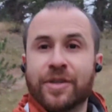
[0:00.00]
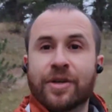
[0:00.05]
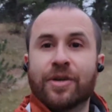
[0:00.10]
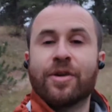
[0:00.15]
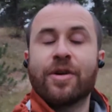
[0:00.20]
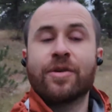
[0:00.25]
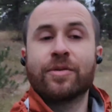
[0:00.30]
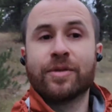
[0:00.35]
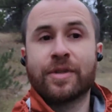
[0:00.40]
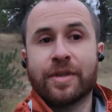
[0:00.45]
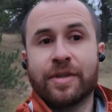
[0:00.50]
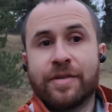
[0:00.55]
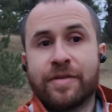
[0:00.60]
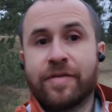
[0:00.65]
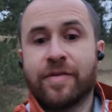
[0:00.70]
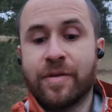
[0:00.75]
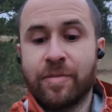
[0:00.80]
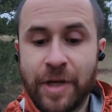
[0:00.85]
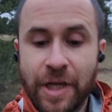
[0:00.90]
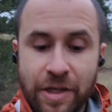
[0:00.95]
your own
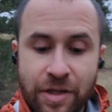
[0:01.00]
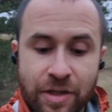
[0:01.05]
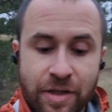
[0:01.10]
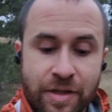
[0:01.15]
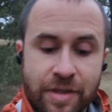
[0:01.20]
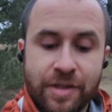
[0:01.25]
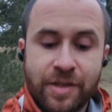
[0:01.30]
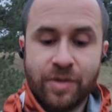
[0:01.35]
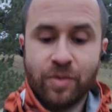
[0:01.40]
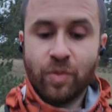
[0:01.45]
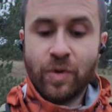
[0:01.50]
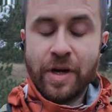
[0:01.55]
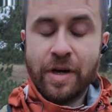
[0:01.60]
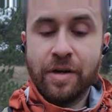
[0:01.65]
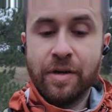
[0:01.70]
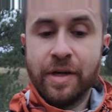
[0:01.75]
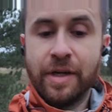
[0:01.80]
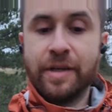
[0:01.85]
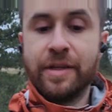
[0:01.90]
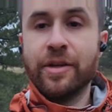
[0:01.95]
transformation as
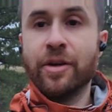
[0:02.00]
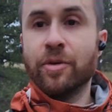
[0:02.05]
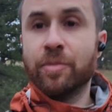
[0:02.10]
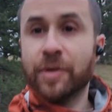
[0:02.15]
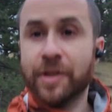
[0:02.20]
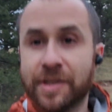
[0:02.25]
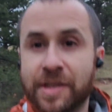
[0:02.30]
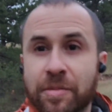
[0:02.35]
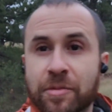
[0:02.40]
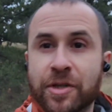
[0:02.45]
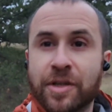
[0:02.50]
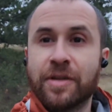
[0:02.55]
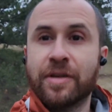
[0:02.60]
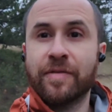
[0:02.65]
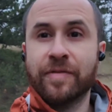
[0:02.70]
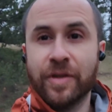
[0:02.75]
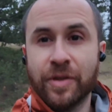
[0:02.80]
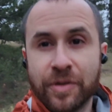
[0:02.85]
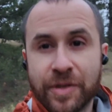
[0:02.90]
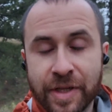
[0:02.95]
well, and your perception
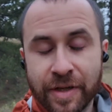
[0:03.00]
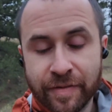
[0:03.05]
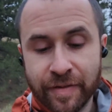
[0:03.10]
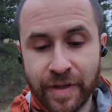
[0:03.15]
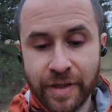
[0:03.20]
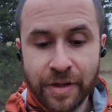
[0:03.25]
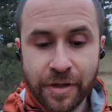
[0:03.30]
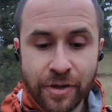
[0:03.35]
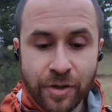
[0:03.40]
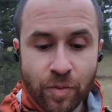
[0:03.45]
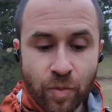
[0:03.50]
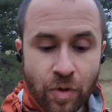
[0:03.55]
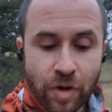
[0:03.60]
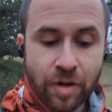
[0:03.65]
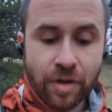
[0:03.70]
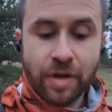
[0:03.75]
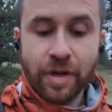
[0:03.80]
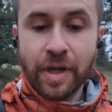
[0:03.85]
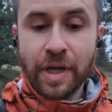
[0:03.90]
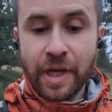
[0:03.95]
of yourself and your
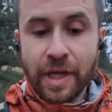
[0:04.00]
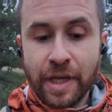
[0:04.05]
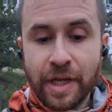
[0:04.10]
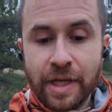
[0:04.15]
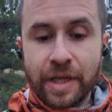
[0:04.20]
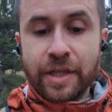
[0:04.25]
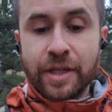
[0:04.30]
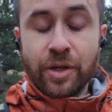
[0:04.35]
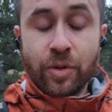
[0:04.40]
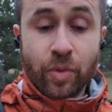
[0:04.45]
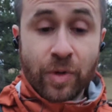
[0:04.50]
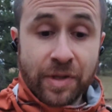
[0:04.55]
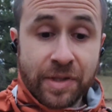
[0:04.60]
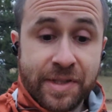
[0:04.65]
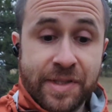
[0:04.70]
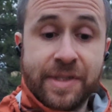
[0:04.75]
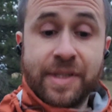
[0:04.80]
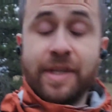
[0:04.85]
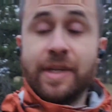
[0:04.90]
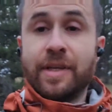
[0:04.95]
work. You will
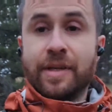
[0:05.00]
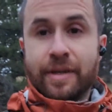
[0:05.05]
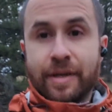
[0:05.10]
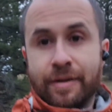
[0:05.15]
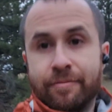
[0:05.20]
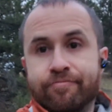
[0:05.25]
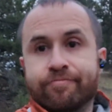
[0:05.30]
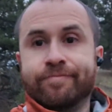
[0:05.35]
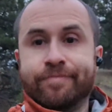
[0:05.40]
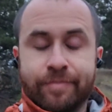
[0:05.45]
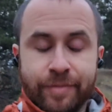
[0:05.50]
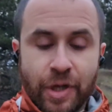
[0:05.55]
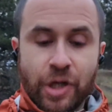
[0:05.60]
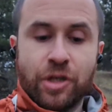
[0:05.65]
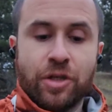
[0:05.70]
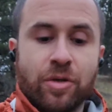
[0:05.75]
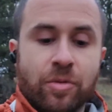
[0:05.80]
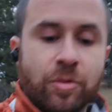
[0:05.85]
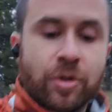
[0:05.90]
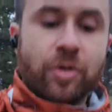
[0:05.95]
see
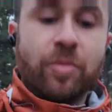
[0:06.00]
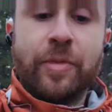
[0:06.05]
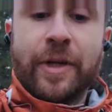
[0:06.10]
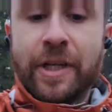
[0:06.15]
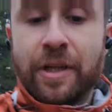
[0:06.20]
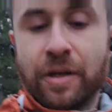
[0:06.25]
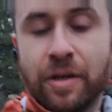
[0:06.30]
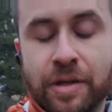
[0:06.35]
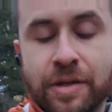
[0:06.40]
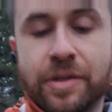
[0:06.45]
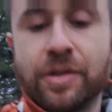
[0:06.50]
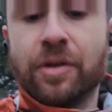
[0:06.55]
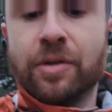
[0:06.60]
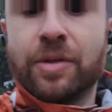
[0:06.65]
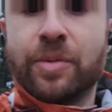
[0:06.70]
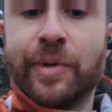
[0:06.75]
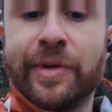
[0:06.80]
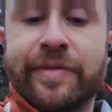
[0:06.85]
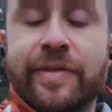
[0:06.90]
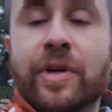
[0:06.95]
measurable better
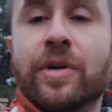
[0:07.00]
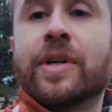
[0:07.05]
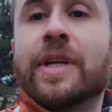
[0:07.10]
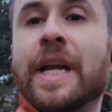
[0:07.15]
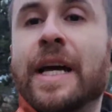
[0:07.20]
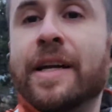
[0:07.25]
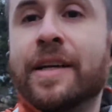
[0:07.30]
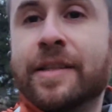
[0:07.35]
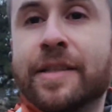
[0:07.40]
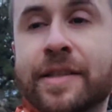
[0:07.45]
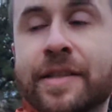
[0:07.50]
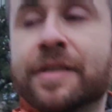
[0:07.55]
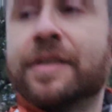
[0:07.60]
results with your clients,